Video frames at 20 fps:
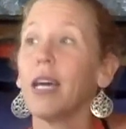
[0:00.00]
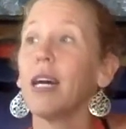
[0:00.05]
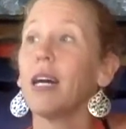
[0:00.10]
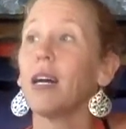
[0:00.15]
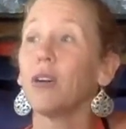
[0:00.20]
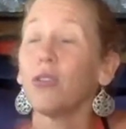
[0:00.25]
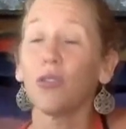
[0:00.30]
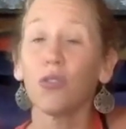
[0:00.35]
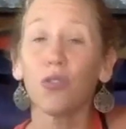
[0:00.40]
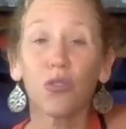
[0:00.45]

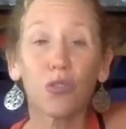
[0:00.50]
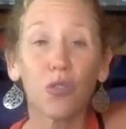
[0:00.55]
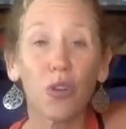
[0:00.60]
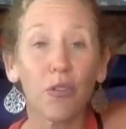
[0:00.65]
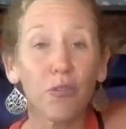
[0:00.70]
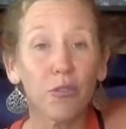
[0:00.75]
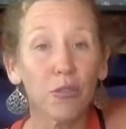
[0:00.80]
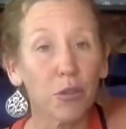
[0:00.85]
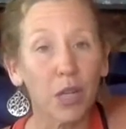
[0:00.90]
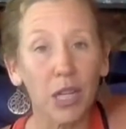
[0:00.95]
on
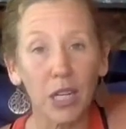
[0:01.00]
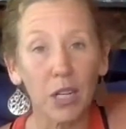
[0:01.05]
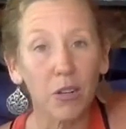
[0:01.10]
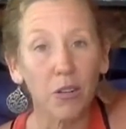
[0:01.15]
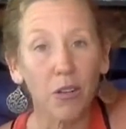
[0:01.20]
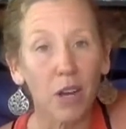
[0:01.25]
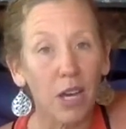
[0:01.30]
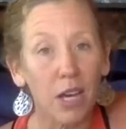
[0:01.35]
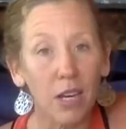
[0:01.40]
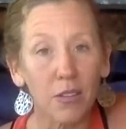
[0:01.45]
soft green
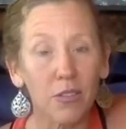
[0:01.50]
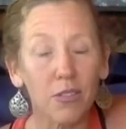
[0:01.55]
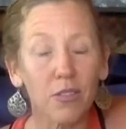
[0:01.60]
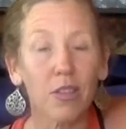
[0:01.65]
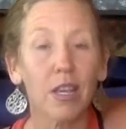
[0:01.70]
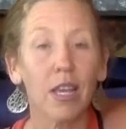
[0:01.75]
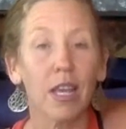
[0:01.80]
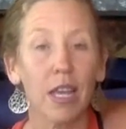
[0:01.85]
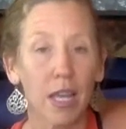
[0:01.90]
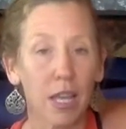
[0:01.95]
grass
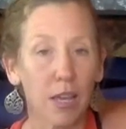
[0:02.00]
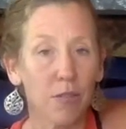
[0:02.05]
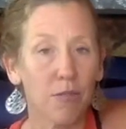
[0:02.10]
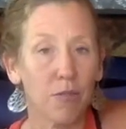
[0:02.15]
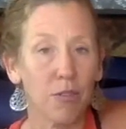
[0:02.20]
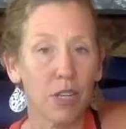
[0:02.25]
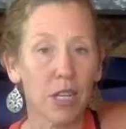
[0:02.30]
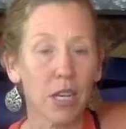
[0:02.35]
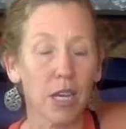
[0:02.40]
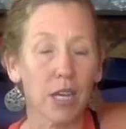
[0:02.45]

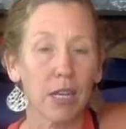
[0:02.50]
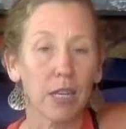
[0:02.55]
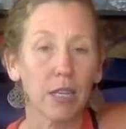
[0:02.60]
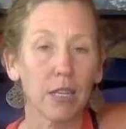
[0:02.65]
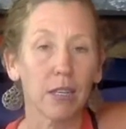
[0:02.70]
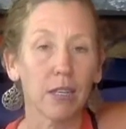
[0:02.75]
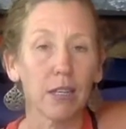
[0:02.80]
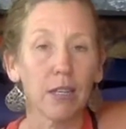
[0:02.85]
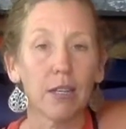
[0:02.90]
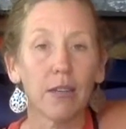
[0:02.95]
every day.
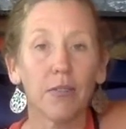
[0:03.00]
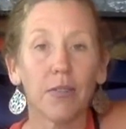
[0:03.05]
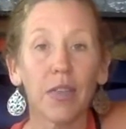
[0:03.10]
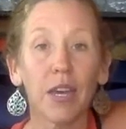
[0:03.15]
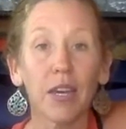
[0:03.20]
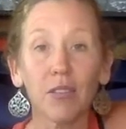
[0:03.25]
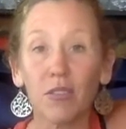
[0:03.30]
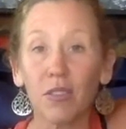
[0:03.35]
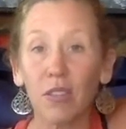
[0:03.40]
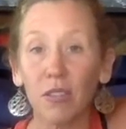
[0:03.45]

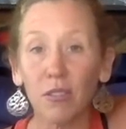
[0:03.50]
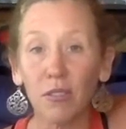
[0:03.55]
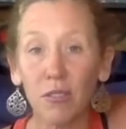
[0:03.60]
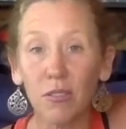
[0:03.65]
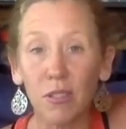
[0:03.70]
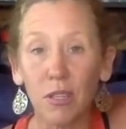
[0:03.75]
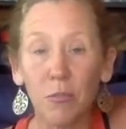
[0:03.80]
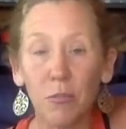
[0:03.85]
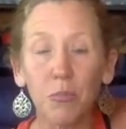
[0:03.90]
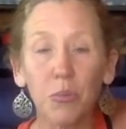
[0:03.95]
That's a
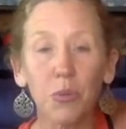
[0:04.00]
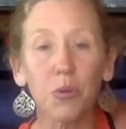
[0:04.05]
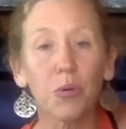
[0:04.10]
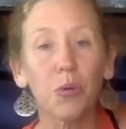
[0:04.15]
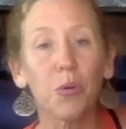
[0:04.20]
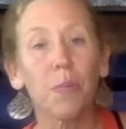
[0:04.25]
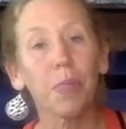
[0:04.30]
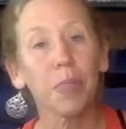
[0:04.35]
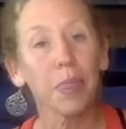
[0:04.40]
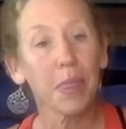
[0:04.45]

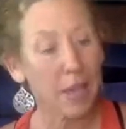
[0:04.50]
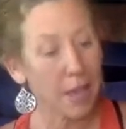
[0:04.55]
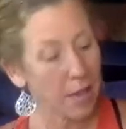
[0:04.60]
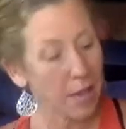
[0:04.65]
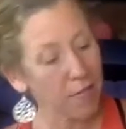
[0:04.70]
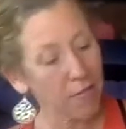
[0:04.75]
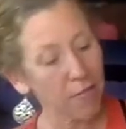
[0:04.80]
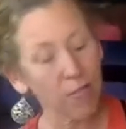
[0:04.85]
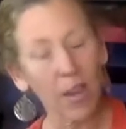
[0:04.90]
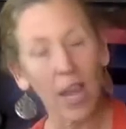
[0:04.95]
simple,
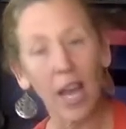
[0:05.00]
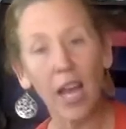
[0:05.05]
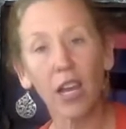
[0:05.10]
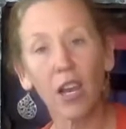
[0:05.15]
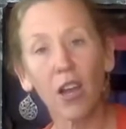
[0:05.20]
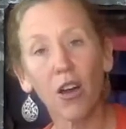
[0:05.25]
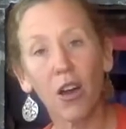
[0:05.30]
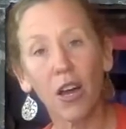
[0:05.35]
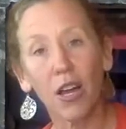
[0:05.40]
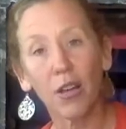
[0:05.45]

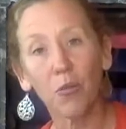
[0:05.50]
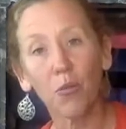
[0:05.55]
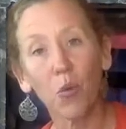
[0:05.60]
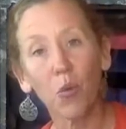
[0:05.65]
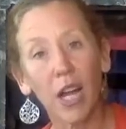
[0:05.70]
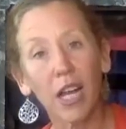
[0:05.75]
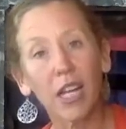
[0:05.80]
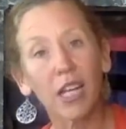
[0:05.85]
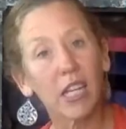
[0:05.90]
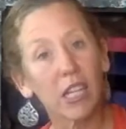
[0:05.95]
flatline
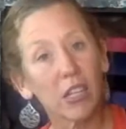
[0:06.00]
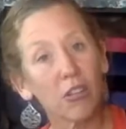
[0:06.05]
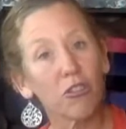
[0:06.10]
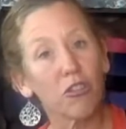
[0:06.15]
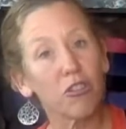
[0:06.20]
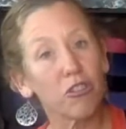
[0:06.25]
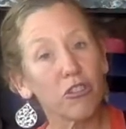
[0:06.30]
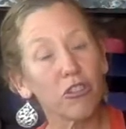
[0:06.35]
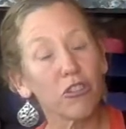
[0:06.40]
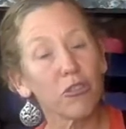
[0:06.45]
way to
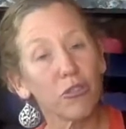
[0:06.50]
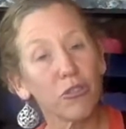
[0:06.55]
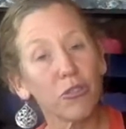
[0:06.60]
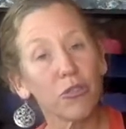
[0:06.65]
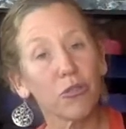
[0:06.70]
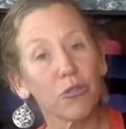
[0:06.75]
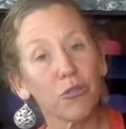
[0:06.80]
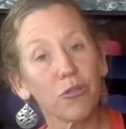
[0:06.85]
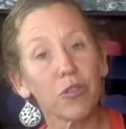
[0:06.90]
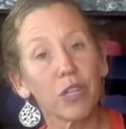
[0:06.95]
introduce
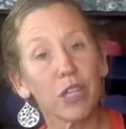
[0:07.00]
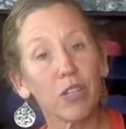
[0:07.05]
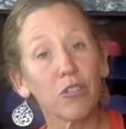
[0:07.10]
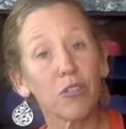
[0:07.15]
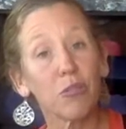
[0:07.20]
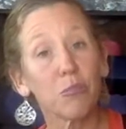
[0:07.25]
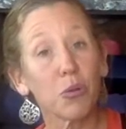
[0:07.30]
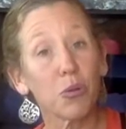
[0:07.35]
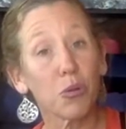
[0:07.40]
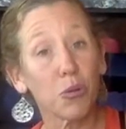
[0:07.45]
your feet to
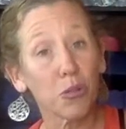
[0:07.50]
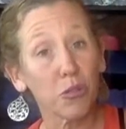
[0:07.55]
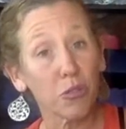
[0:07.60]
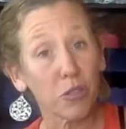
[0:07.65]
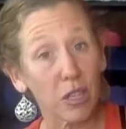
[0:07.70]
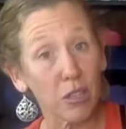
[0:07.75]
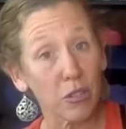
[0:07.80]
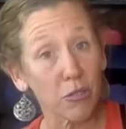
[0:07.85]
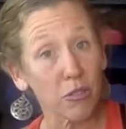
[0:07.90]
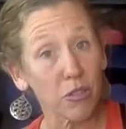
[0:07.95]
more
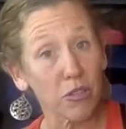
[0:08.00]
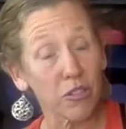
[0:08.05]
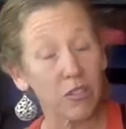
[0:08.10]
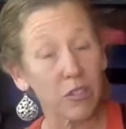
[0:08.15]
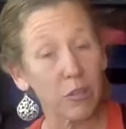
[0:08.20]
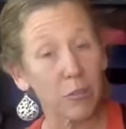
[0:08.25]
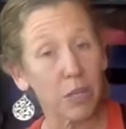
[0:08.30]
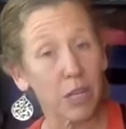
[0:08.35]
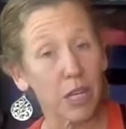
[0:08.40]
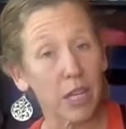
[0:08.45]
sensory
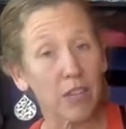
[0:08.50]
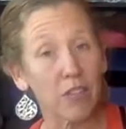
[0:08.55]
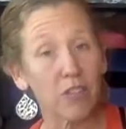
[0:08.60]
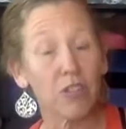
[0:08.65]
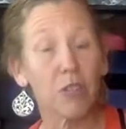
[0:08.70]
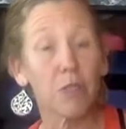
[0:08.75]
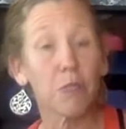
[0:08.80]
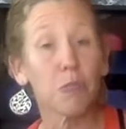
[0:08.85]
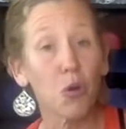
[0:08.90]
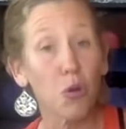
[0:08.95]

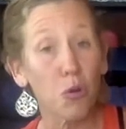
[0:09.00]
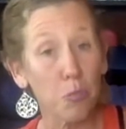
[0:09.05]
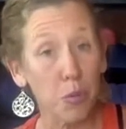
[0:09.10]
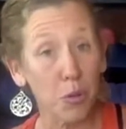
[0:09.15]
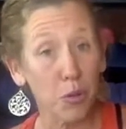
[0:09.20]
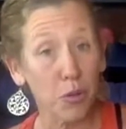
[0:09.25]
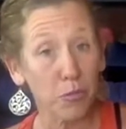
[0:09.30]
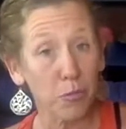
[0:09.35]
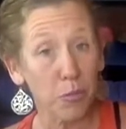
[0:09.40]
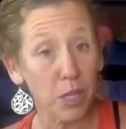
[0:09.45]
stimulation, more
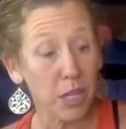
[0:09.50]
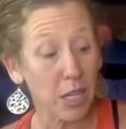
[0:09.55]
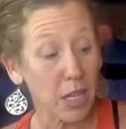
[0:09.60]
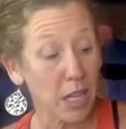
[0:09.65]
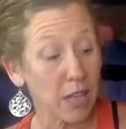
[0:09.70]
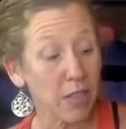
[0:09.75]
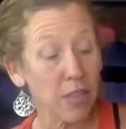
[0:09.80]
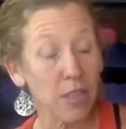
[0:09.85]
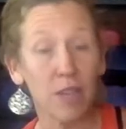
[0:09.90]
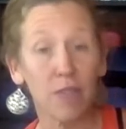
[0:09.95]
movement,
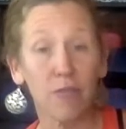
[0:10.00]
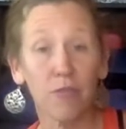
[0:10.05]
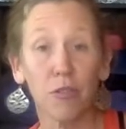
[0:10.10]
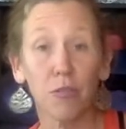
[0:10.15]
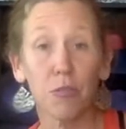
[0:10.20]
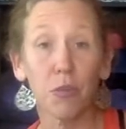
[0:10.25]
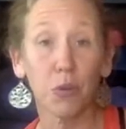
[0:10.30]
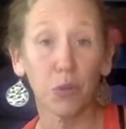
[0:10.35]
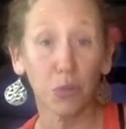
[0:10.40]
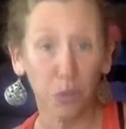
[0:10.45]
and therefore
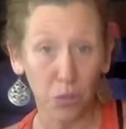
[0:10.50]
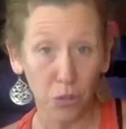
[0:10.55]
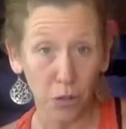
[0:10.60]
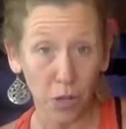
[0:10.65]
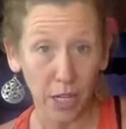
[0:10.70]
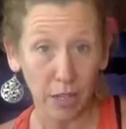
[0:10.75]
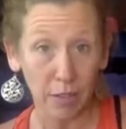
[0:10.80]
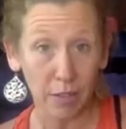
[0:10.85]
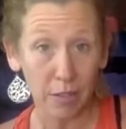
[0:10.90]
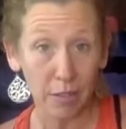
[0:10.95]
more
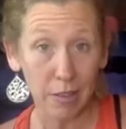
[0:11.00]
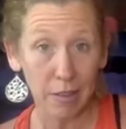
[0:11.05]
strength.